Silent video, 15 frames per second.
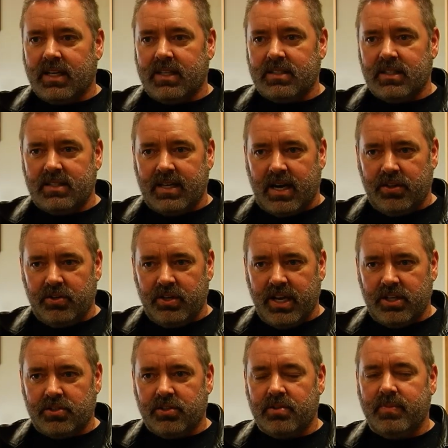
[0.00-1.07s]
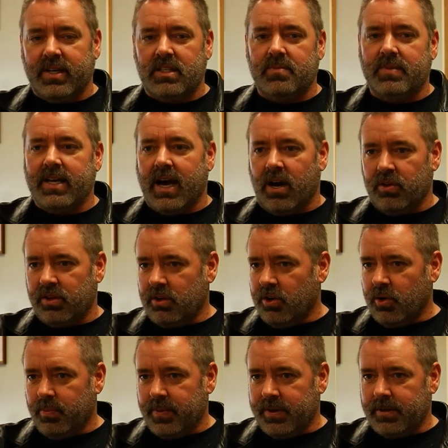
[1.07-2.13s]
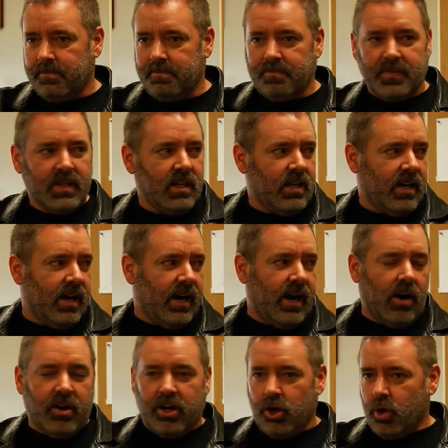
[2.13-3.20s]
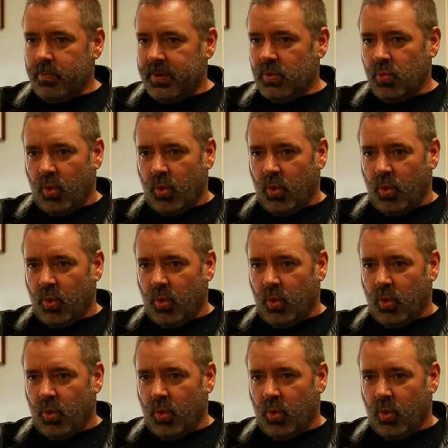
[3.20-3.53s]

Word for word: Because it's not in their nature. They're meant to be out in the open, out on open